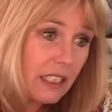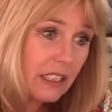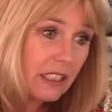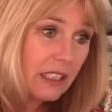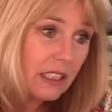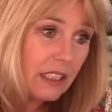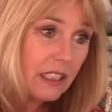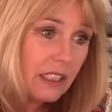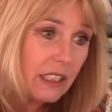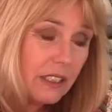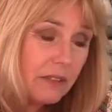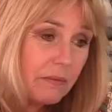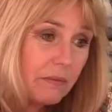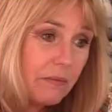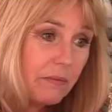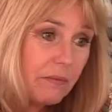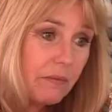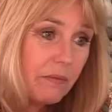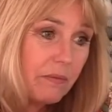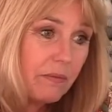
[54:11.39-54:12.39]
Can they all drop
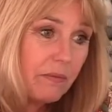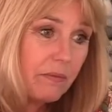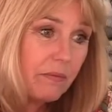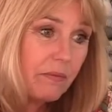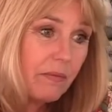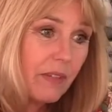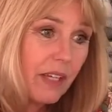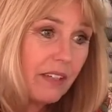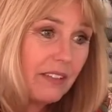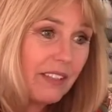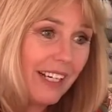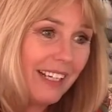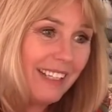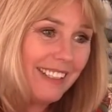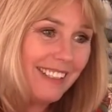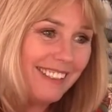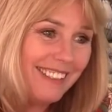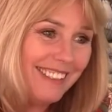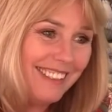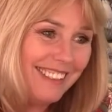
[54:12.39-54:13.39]

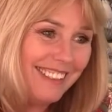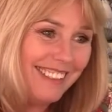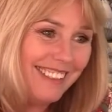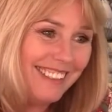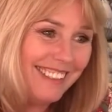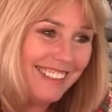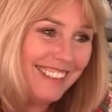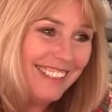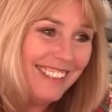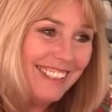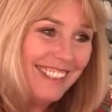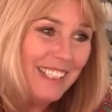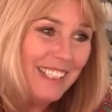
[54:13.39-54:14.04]
over?